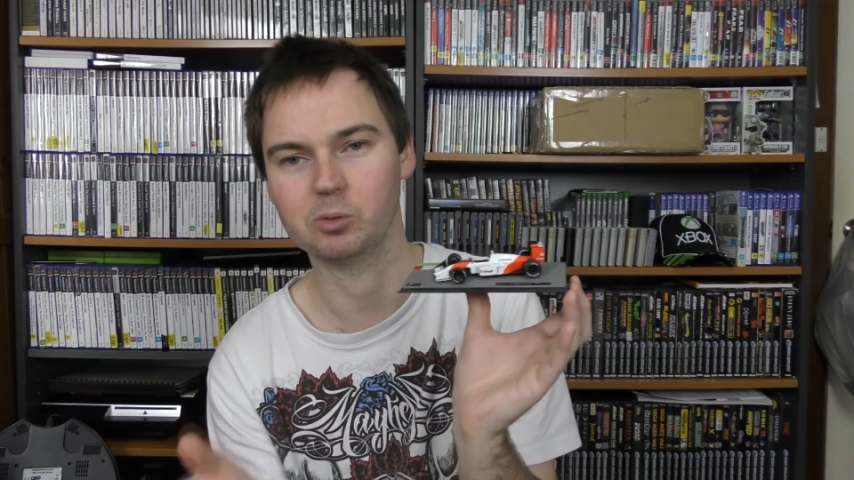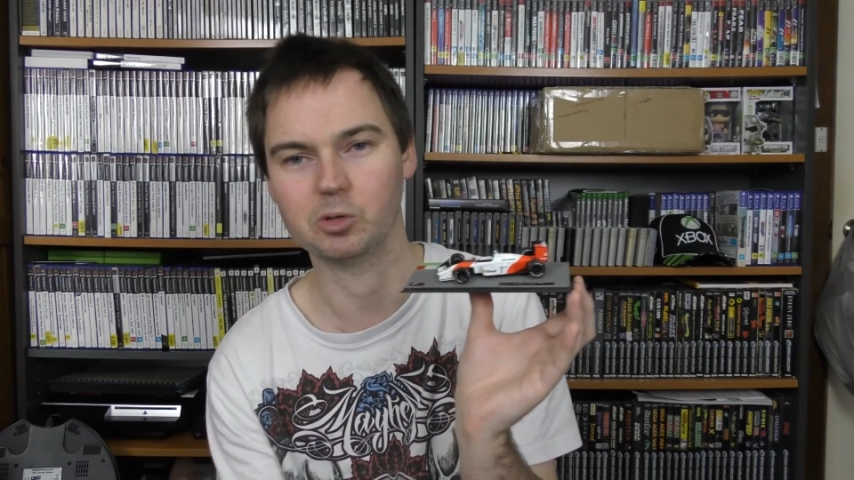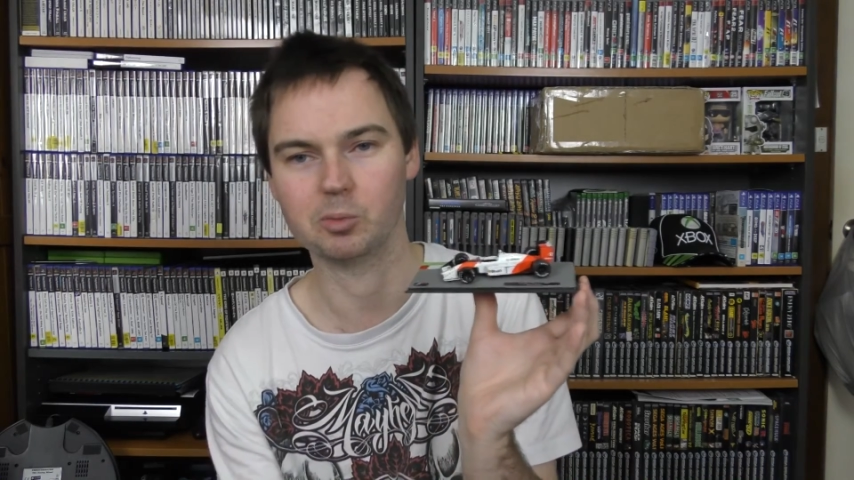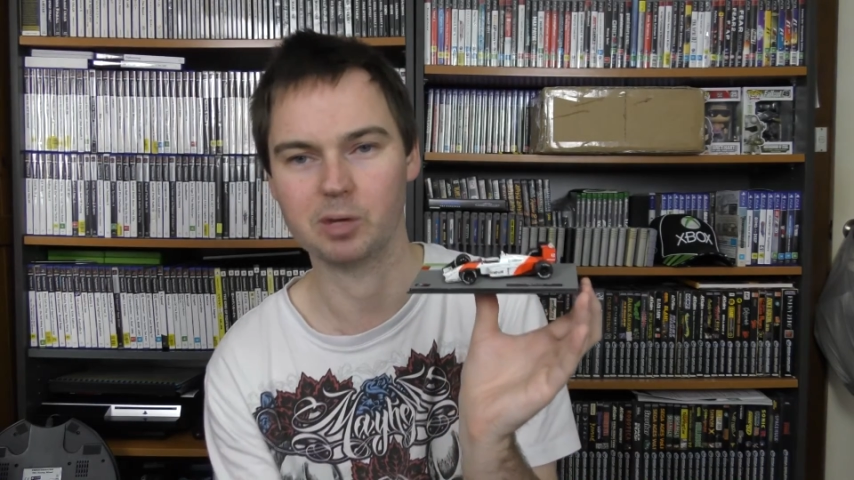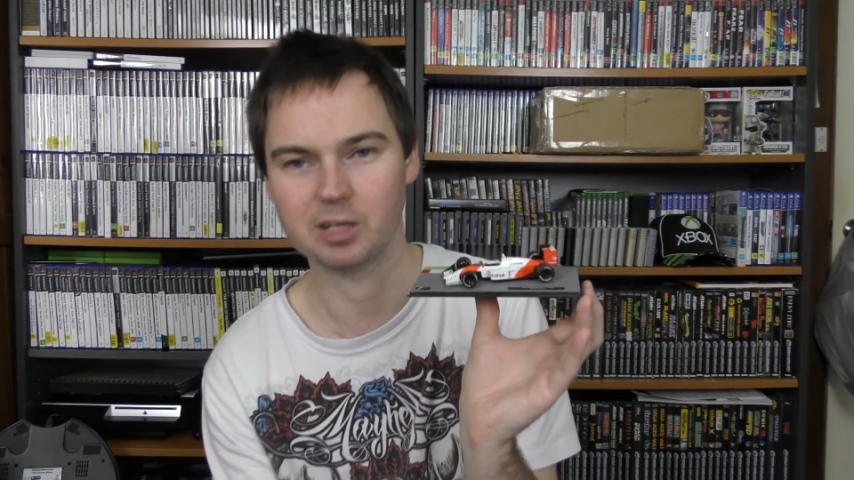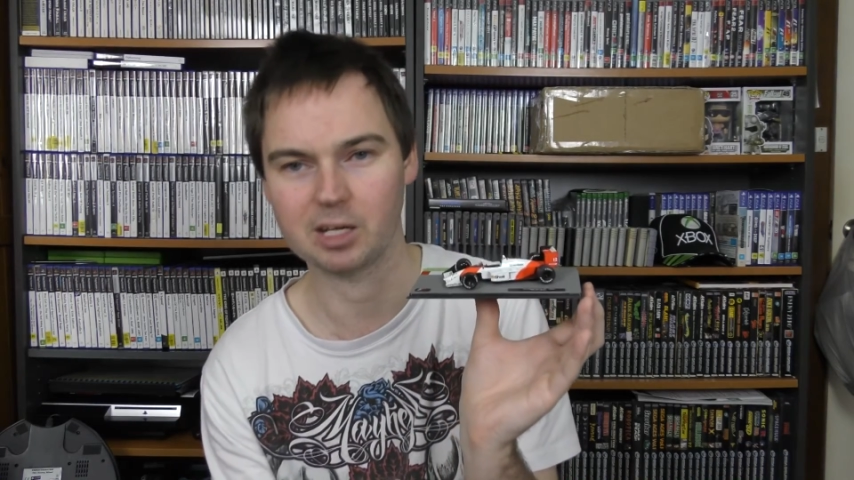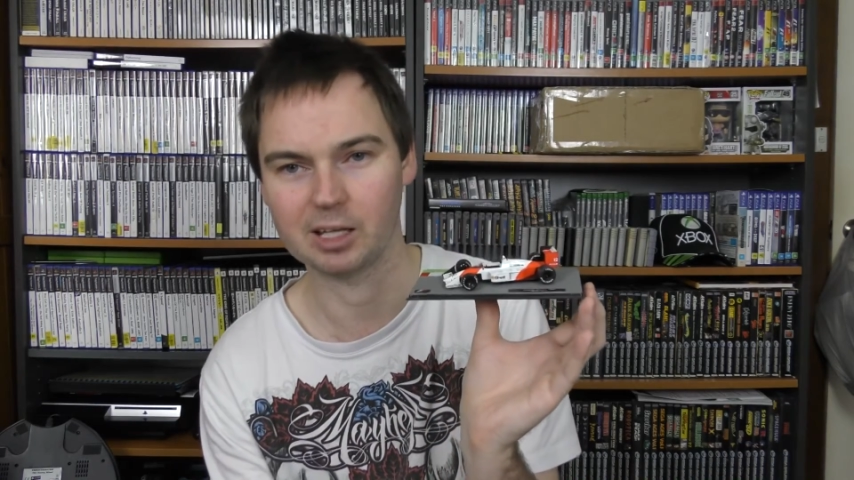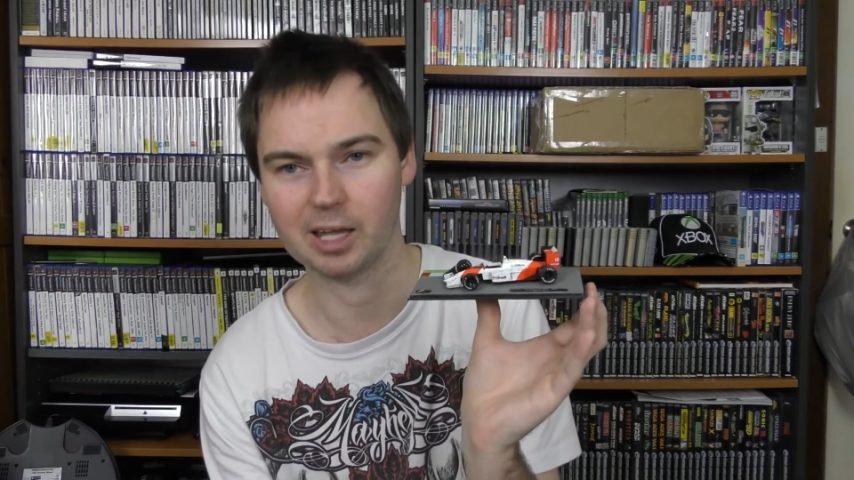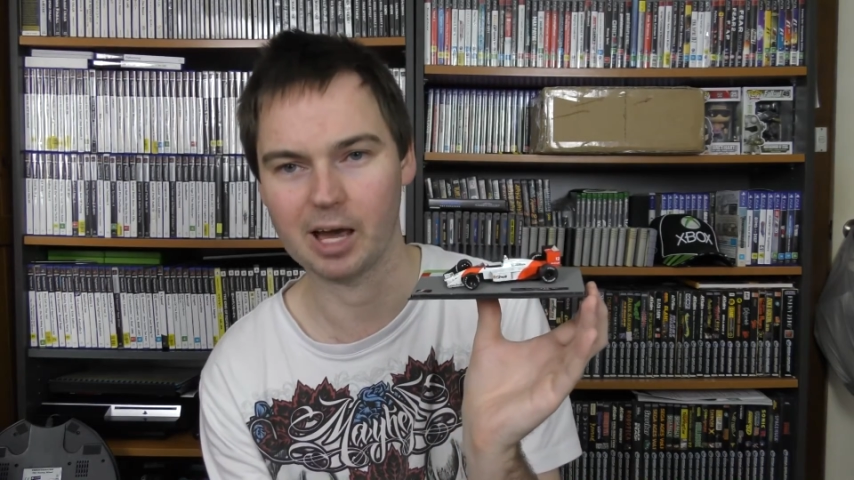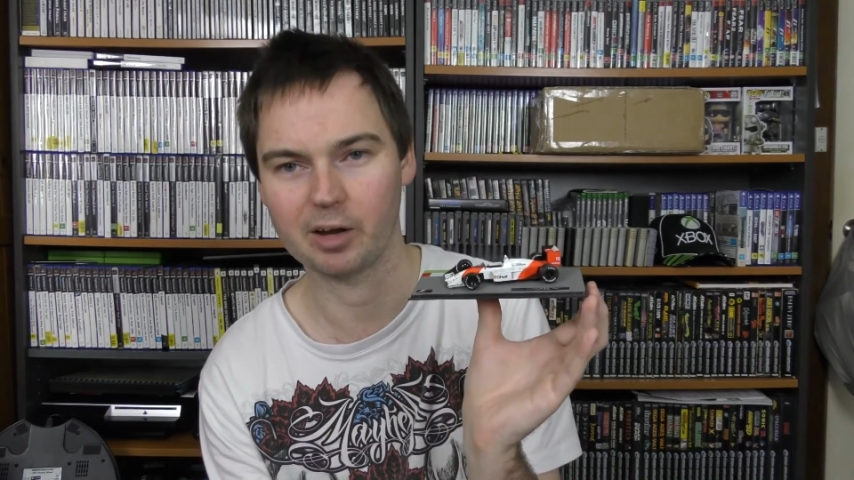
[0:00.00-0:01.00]
which will be Niki
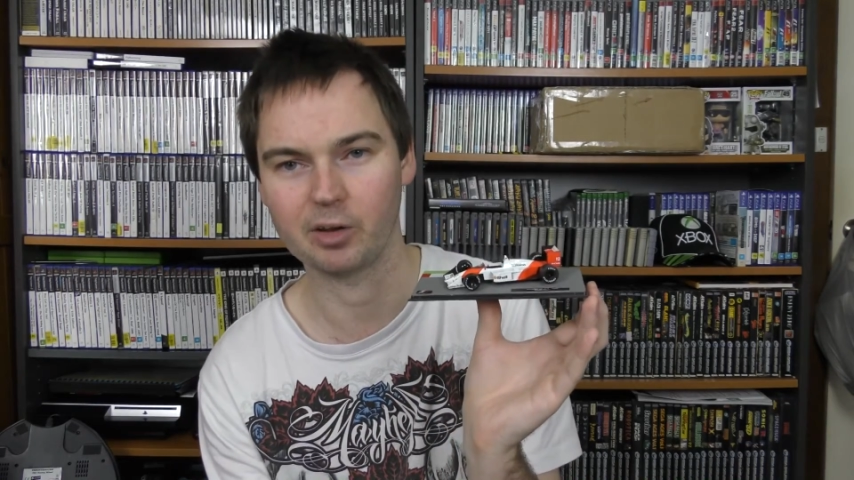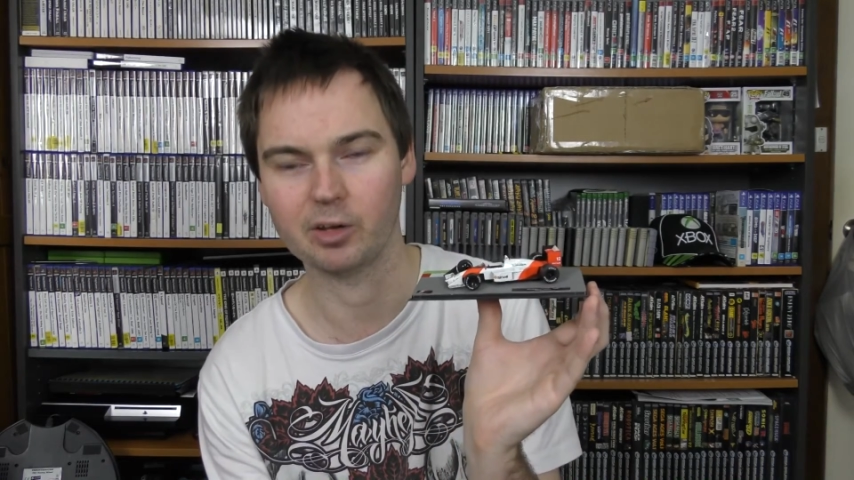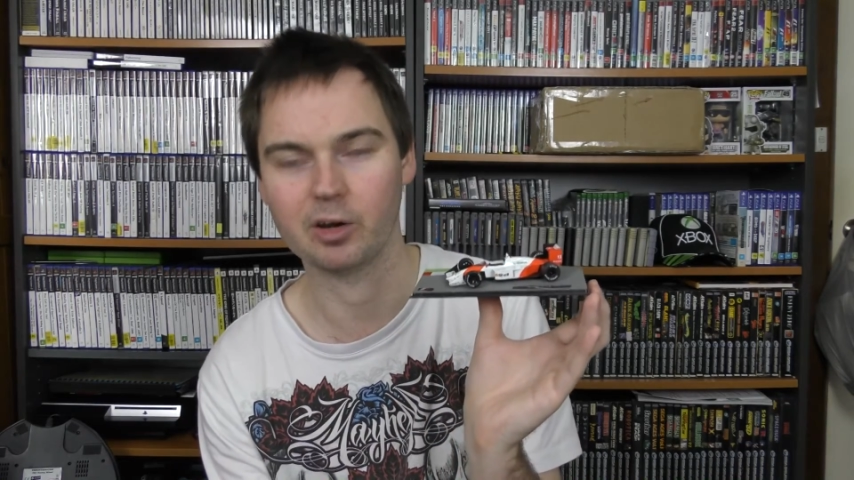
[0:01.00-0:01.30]
Lauda, the